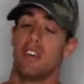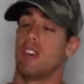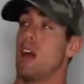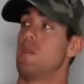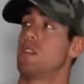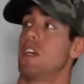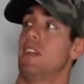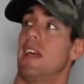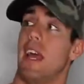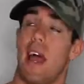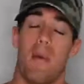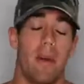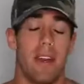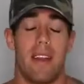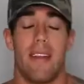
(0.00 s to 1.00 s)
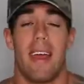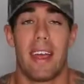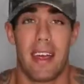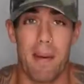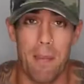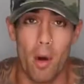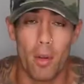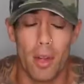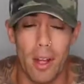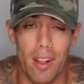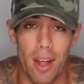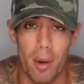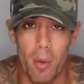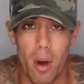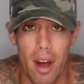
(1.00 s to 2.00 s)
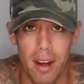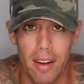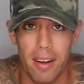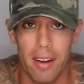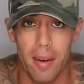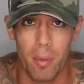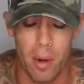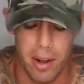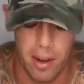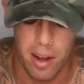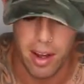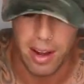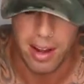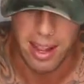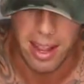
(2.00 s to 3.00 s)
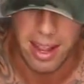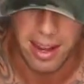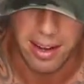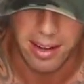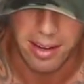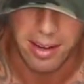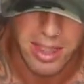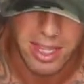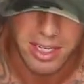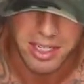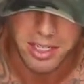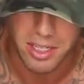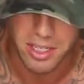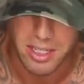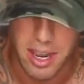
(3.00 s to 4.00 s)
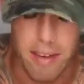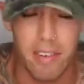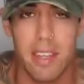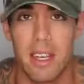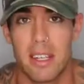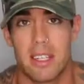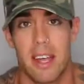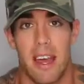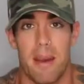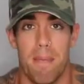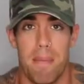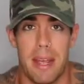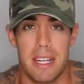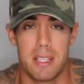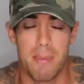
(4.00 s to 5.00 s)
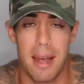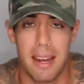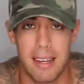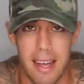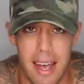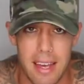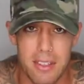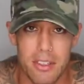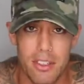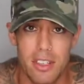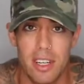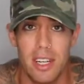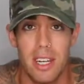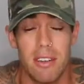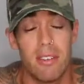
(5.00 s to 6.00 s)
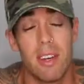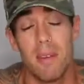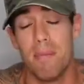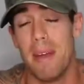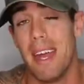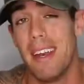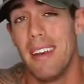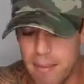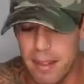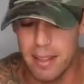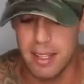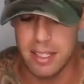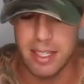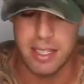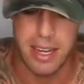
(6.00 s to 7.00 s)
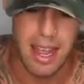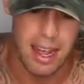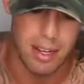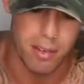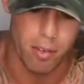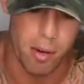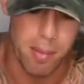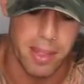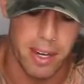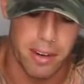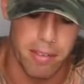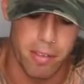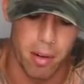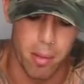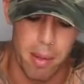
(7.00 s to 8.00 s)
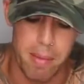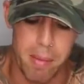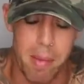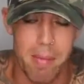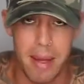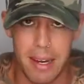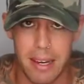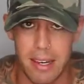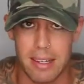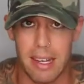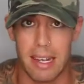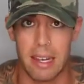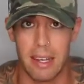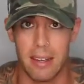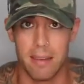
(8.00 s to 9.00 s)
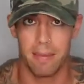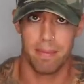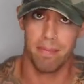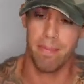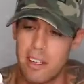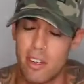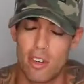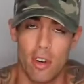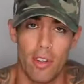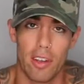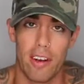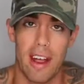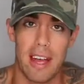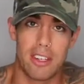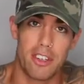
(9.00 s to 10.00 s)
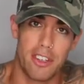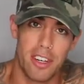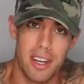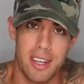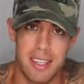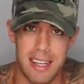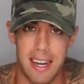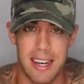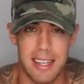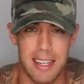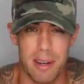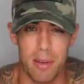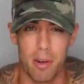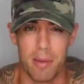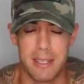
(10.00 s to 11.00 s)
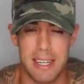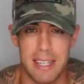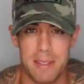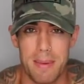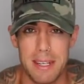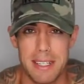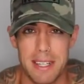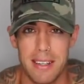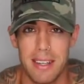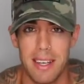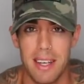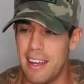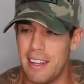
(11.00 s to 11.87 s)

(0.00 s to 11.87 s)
So I was on that, I wanted to like, I'm holding a lot of water and whatnot. And this just, everything is kind of based back to estrogen, even in men. This is, yeah, it's formulated for women, but men can take it. Controlling your estrogen, it's an anti-aromatase basically.